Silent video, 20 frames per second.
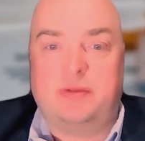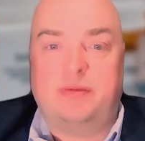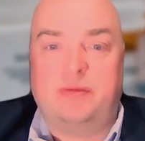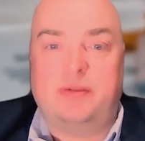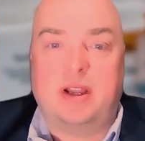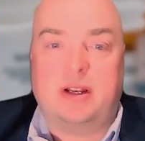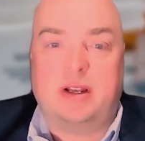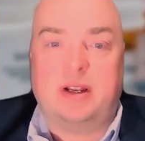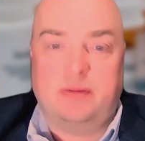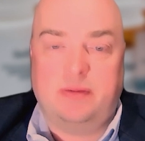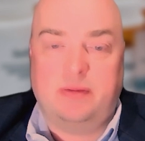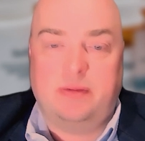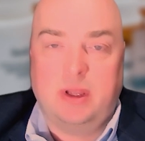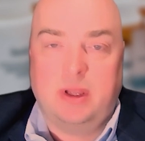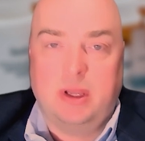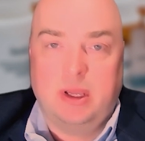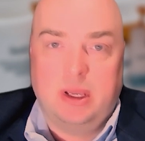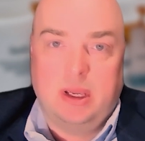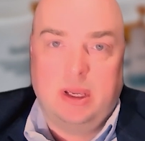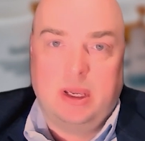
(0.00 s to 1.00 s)
as effective
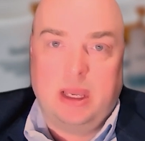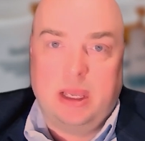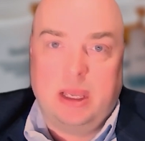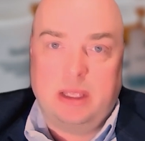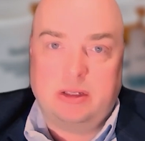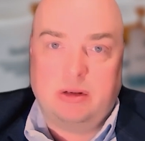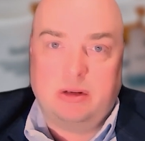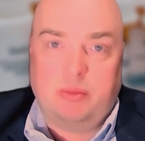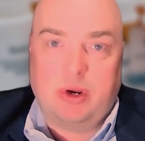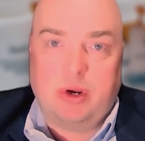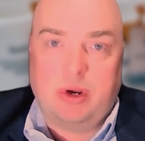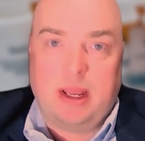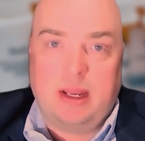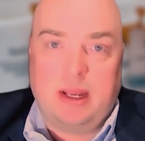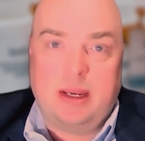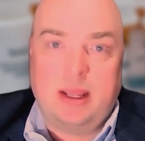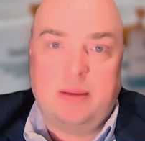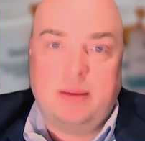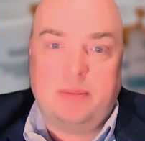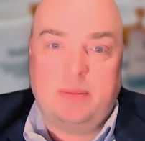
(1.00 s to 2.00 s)
as their
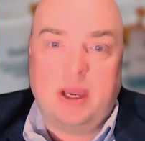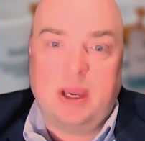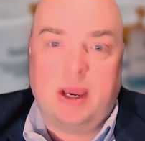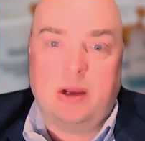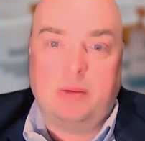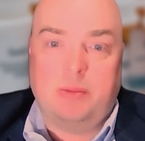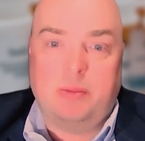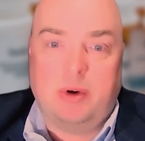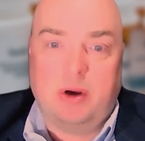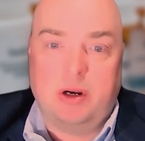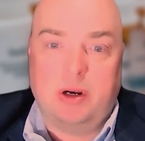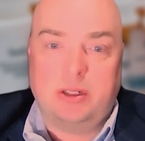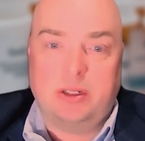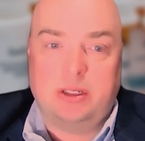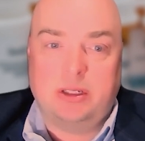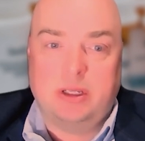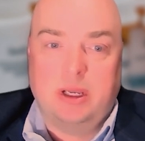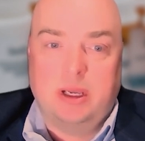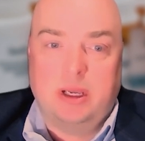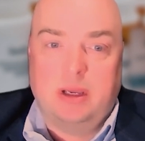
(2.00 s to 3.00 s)
brand name
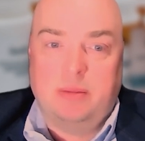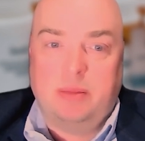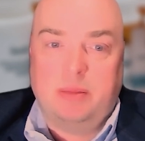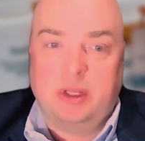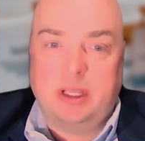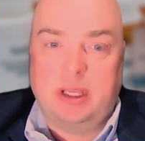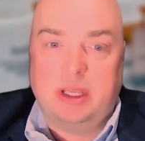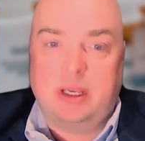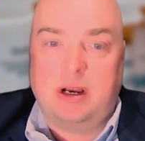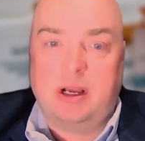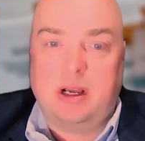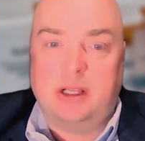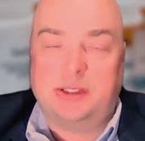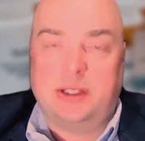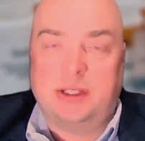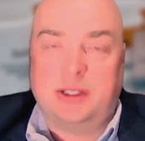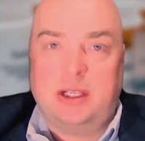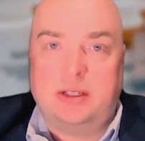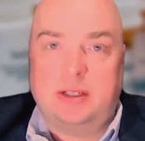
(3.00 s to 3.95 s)
counterparts, but they cost